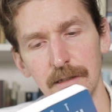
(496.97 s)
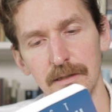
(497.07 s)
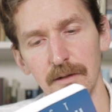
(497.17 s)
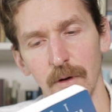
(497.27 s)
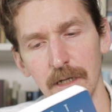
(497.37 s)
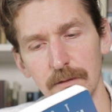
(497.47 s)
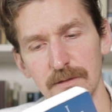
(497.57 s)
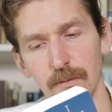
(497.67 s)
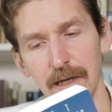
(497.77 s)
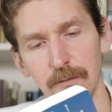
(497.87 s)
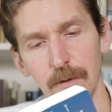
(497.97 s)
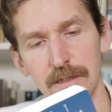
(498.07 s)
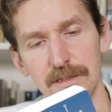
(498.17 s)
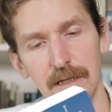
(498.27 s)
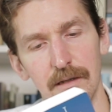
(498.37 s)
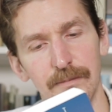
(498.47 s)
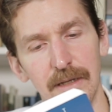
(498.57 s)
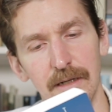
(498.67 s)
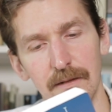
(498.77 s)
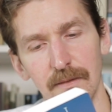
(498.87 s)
The water was white where his tail beat it,